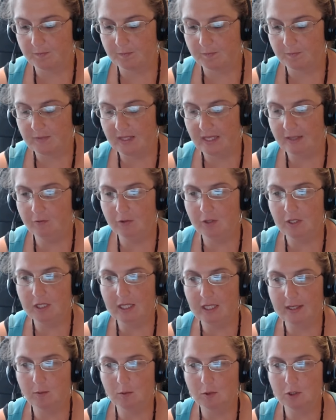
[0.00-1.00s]
I feel like we're
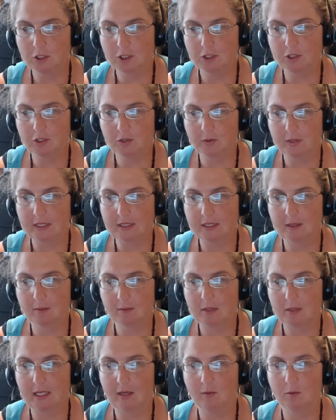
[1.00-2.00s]
just doing something and
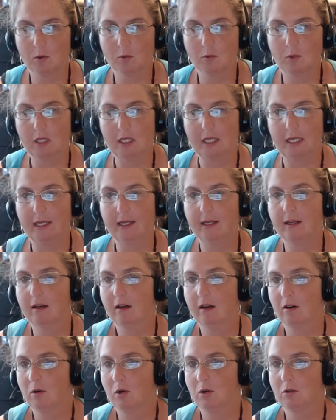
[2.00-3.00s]
we're really in our
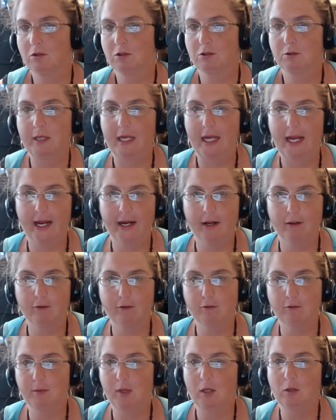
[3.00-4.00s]
own creative
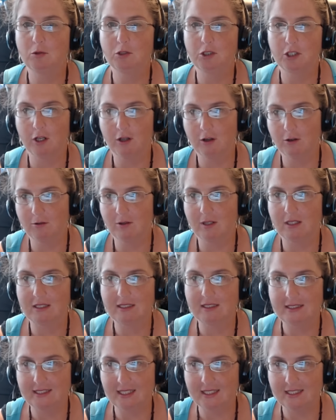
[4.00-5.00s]
mojo on
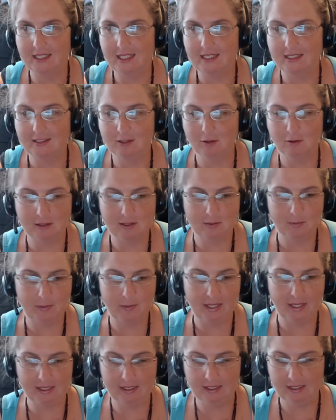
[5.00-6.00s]
Sunday, so to speak.
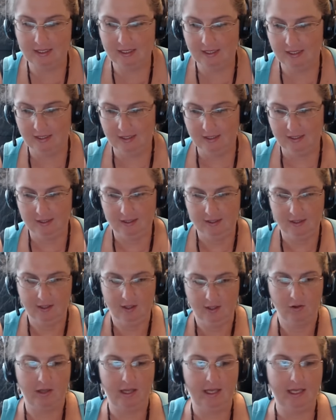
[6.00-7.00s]

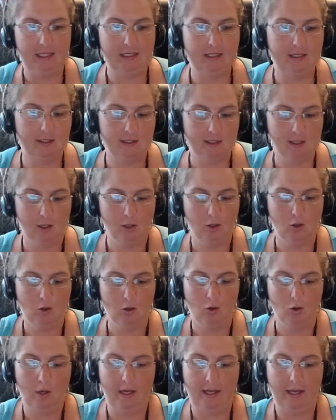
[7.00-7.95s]
Okay, so, and